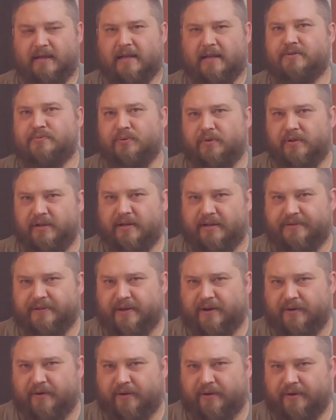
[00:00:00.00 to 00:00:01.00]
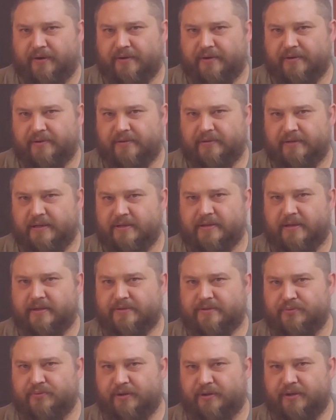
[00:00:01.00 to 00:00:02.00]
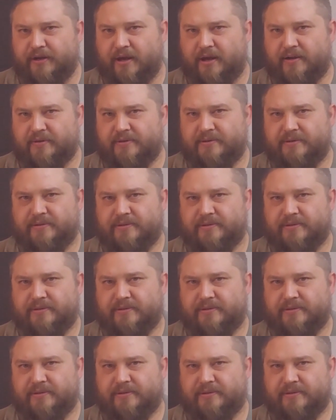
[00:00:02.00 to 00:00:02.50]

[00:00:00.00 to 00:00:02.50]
It's really not that hard. It's really not.